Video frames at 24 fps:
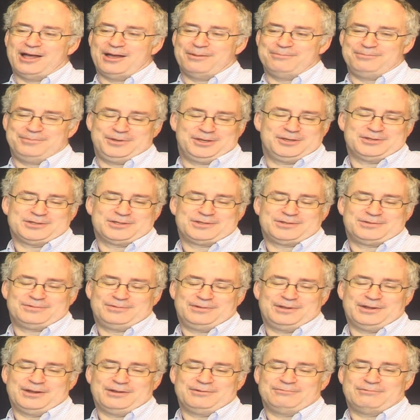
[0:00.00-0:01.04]
because,
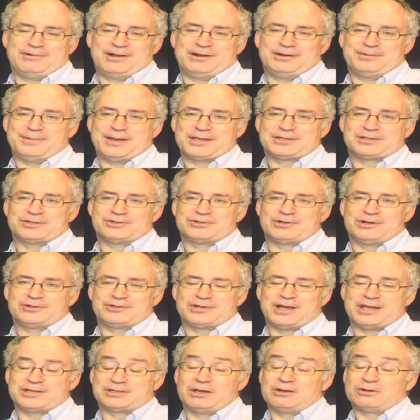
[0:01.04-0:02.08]
you know, randomized controlled
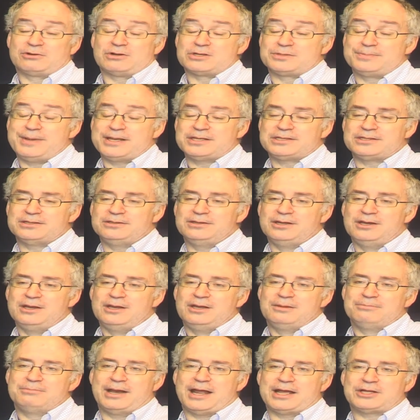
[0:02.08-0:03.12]
trials go across medicine,
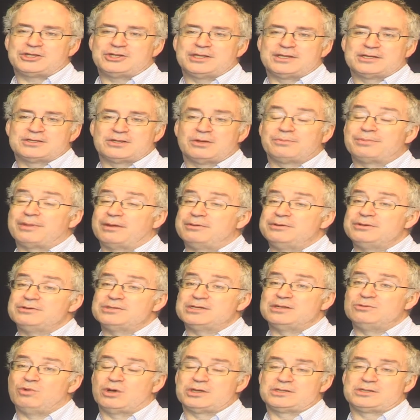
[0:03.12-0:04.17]
but actually the example they were
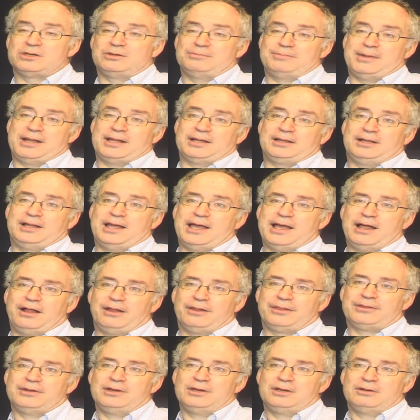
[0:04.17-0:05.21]
using was on mental
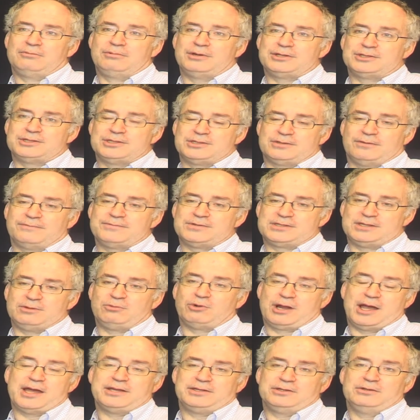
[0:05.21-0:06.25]
health, which is obviously
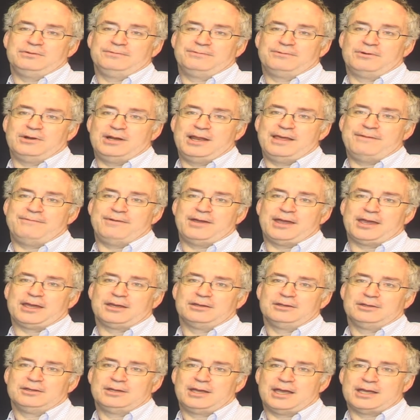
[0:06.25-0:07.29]
what I do for a living
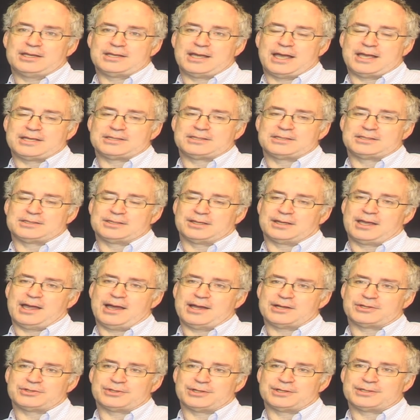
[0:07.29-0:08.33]
as a
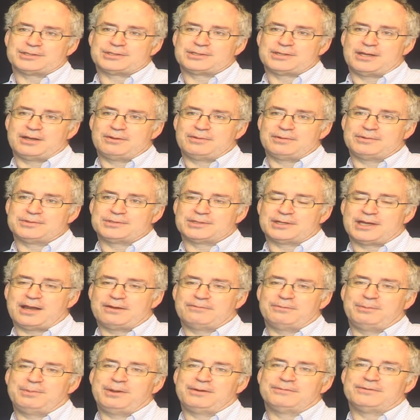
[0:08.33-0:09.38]
psychiatrist. So it was a kind
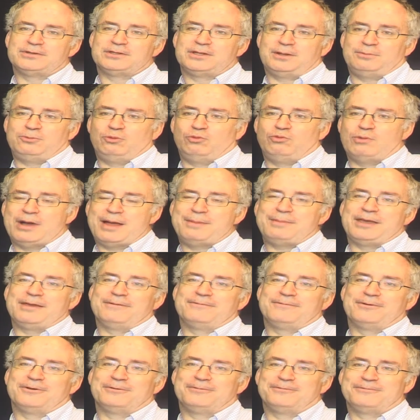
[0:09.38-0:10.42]
of a bit of a double whammy
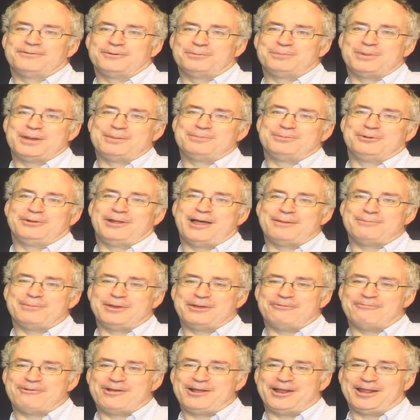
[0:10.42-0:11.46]
for people like
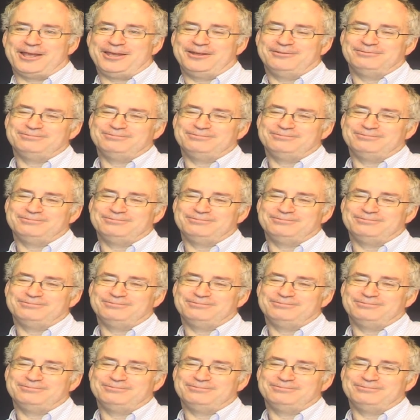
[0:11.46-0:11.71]
me, really.